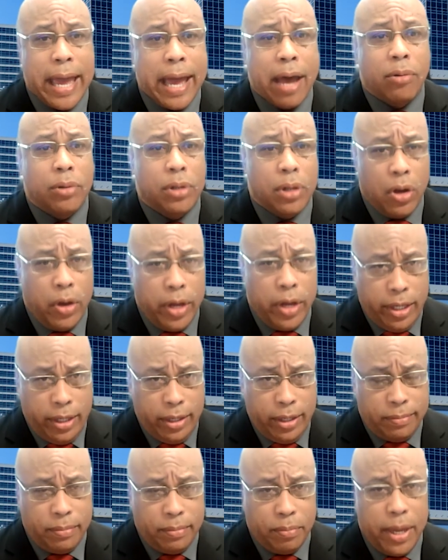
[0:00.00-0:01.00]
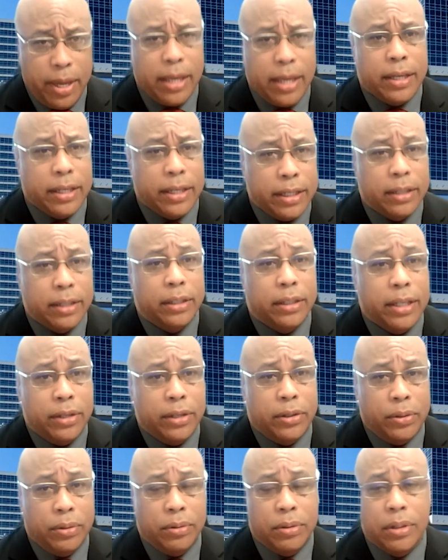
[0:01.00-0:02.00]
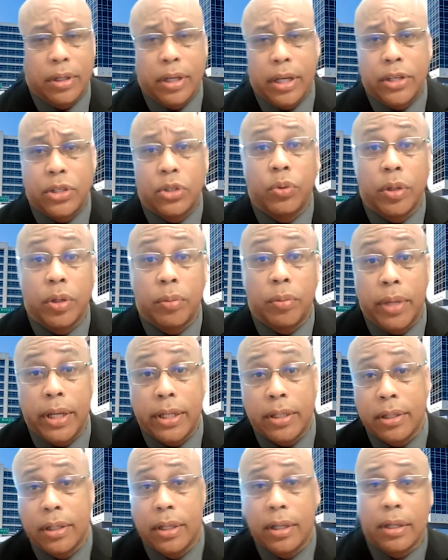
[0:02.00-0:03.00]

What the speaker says: outlawing it, making it illegal to admit